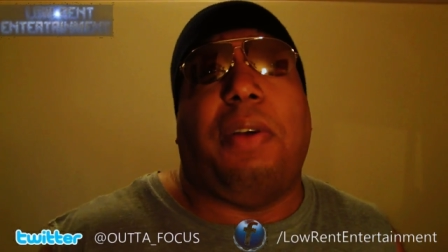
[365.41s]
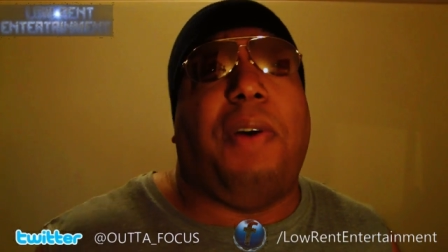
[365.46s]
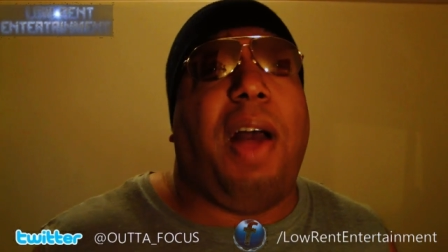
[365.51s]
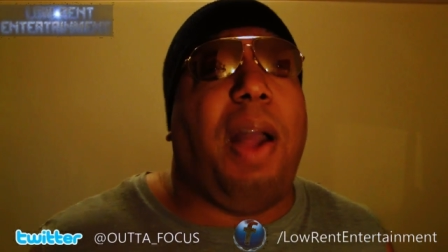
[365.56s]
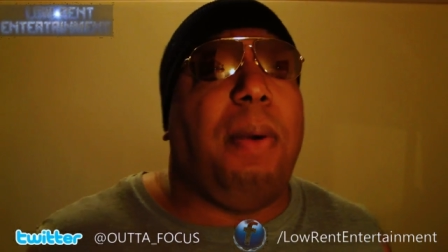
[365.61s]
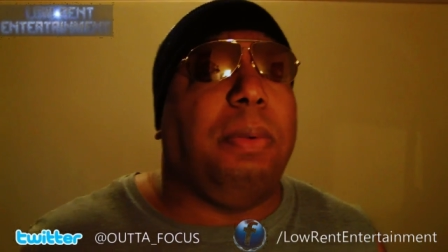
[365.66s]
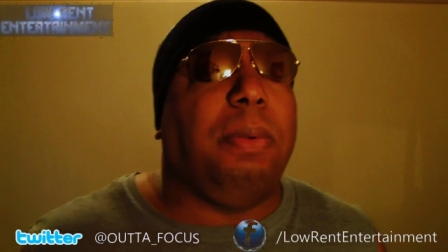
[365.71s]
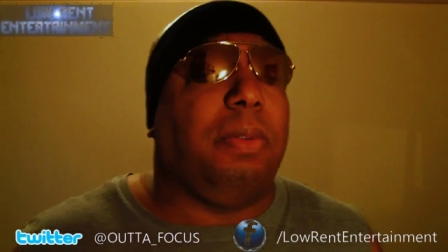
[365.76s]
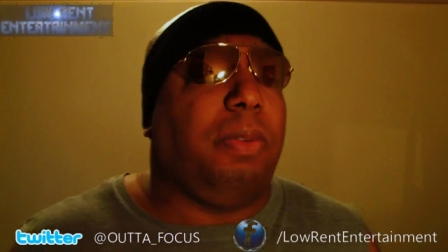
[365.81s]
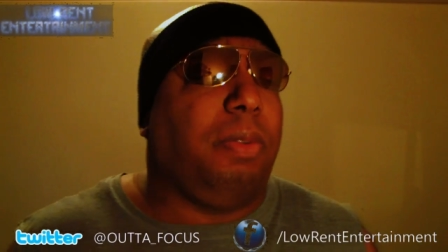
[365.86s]

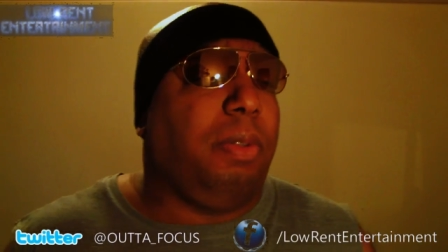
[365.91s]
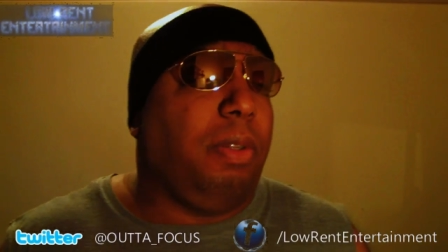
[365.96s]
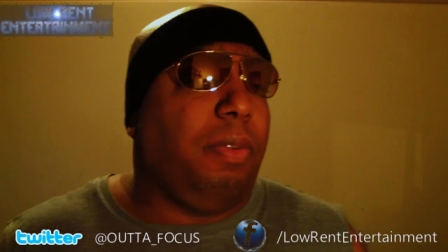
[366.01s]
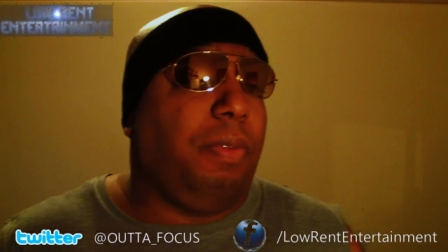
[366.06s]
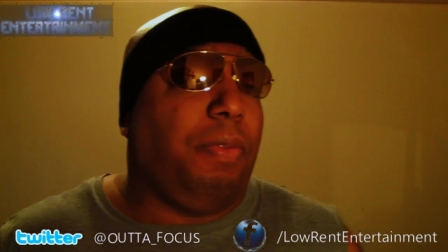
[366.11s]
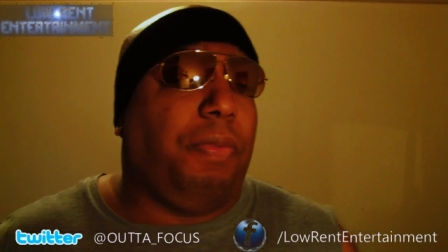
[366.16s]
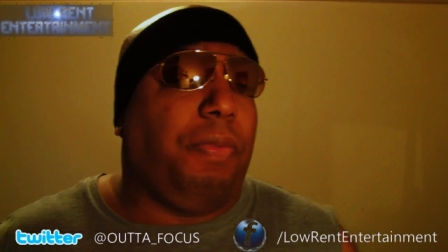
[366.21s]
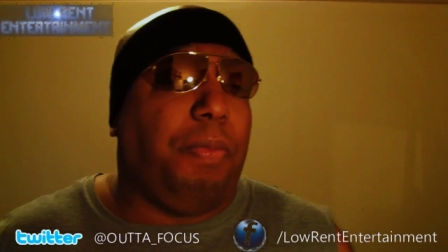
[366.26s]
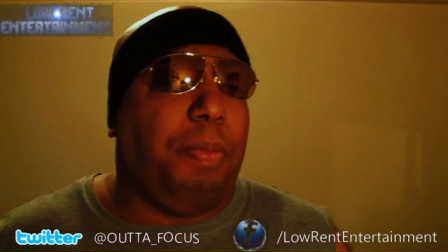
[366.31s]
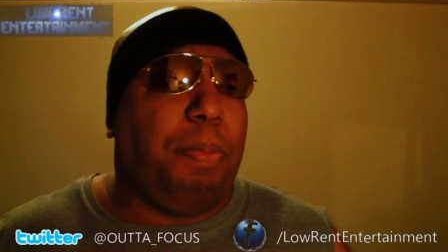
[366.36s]
Find
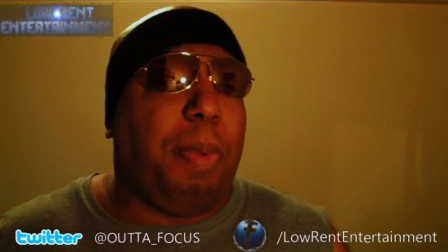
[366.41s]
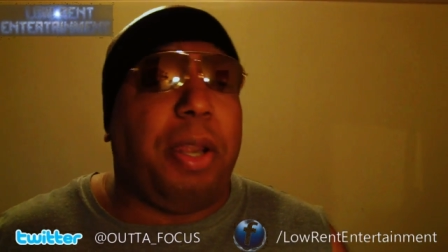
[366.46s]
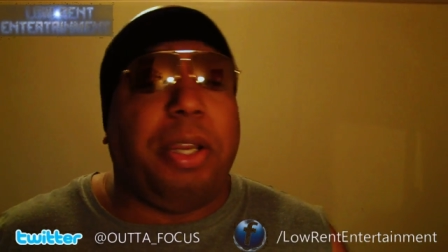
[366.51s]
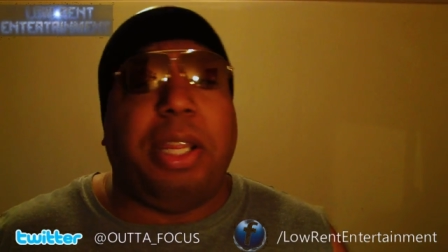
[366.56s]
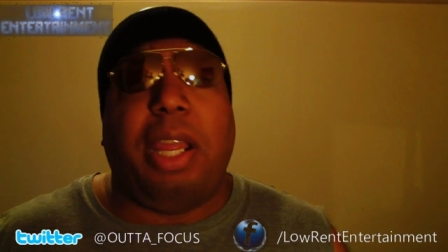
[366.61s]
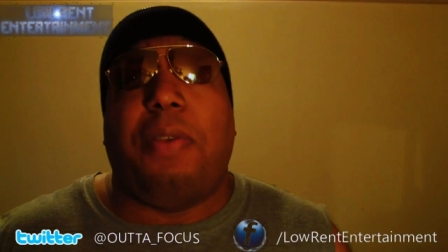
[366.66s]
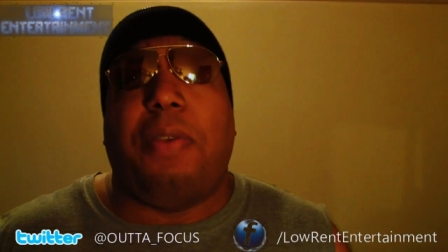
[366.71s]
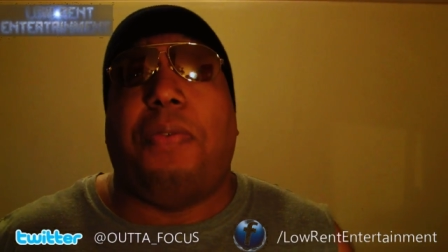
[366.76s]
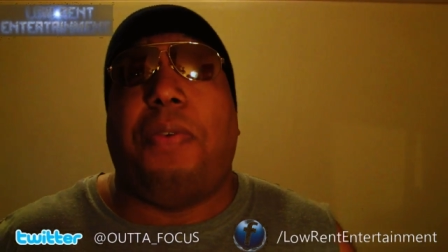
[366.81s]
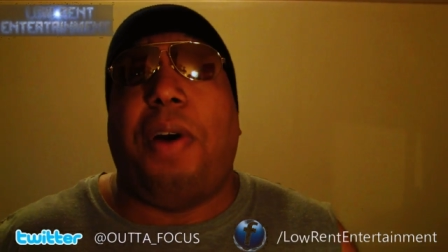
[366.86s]

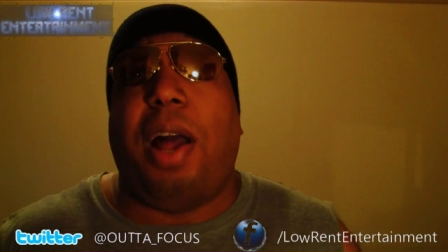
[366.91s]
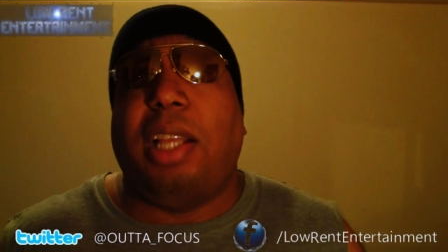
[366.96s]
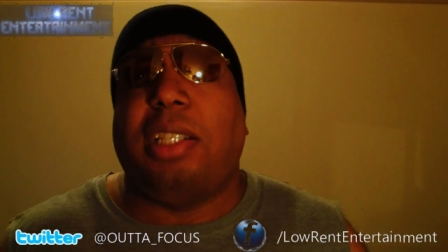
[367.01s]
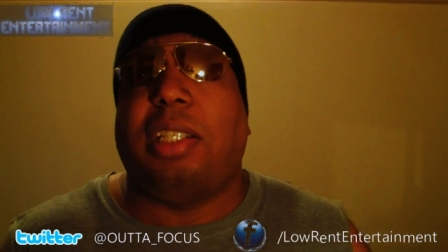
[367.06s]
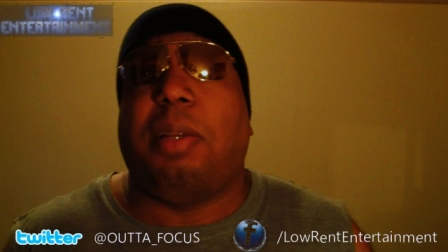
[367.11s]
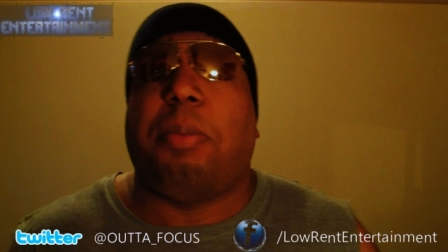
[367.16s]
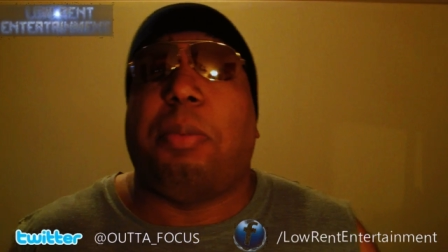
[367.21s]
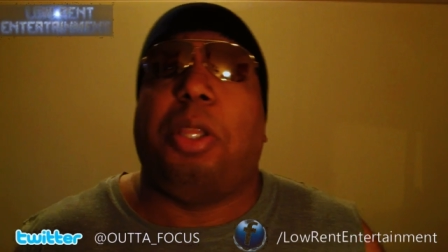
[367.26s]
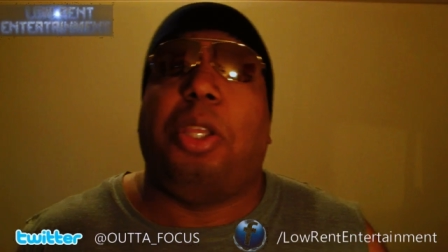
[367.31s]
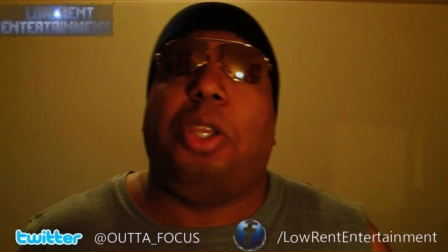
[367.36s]

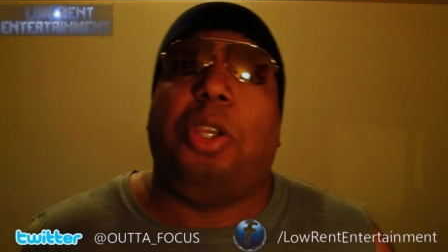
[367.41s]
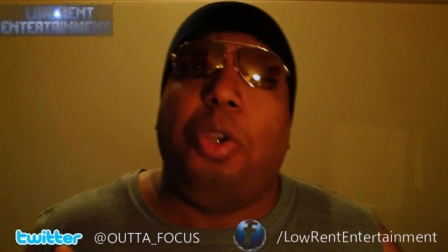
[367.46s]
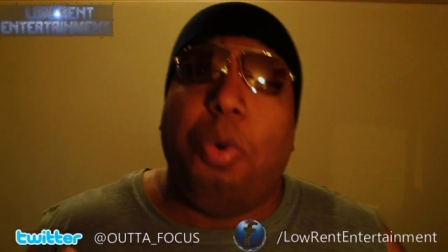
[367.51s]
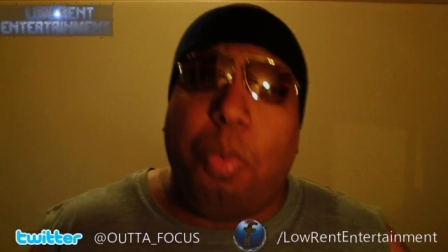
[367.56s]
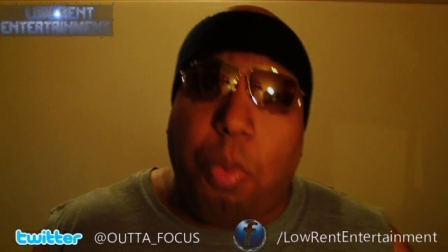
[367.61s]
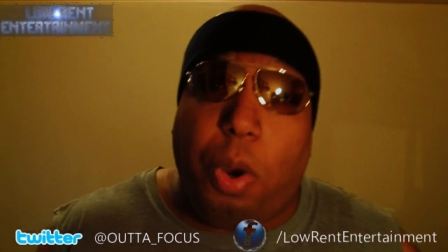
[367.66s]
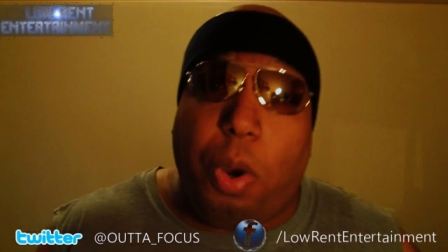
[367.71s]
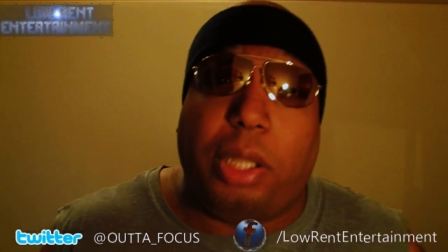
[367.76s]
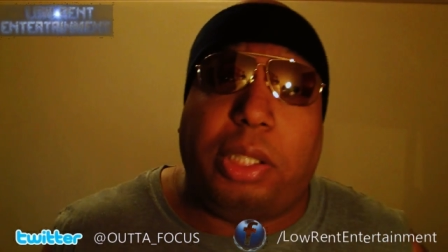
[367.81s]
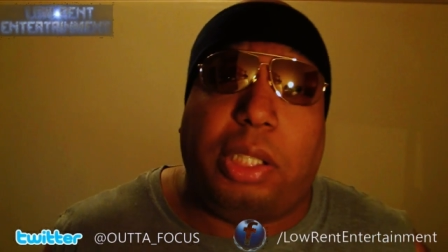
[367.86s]
something
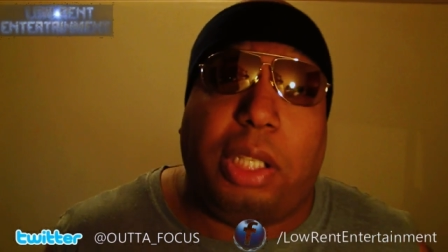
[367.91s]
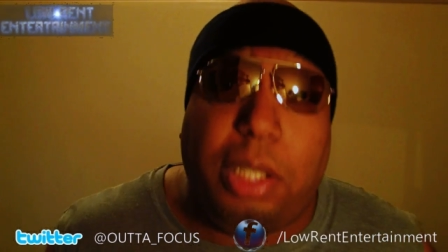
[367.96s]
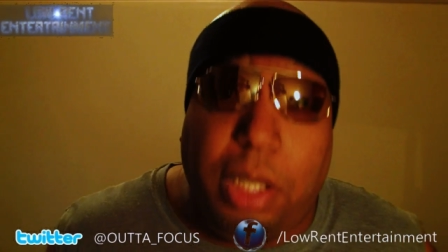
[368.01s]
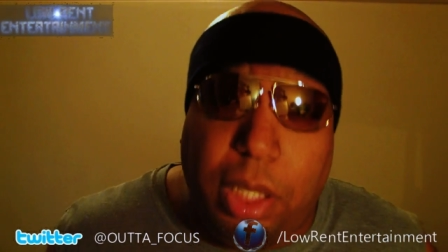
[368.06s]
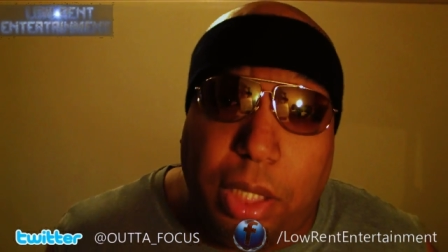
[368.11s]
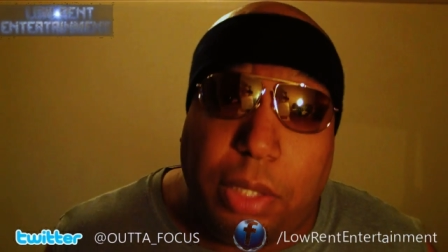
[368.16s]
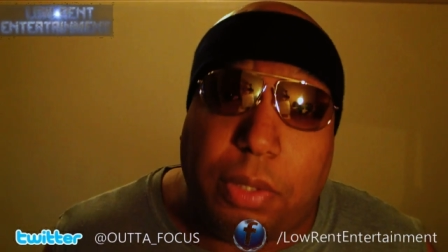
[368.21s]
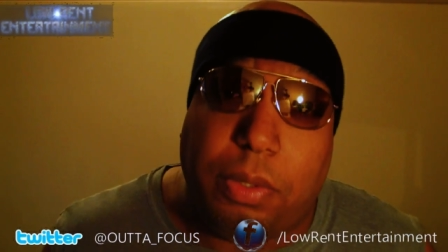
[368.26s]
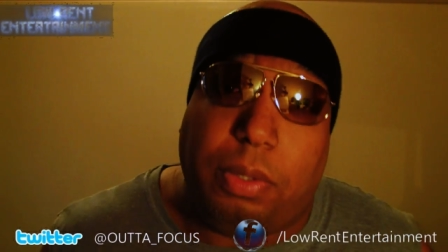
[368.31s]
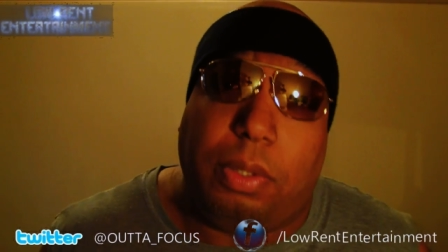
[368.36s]
you want to
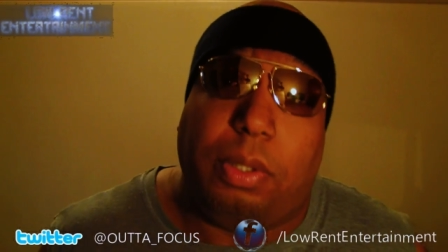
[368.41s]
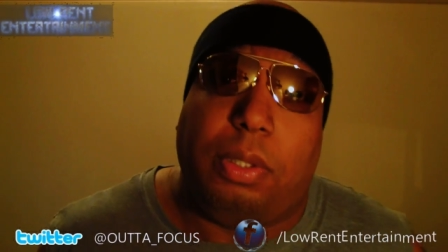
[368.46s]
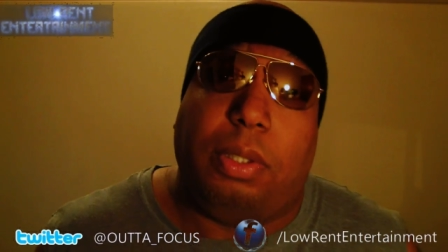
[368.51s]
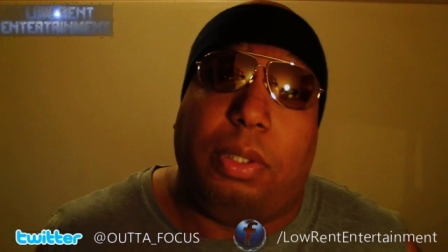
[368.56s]
do.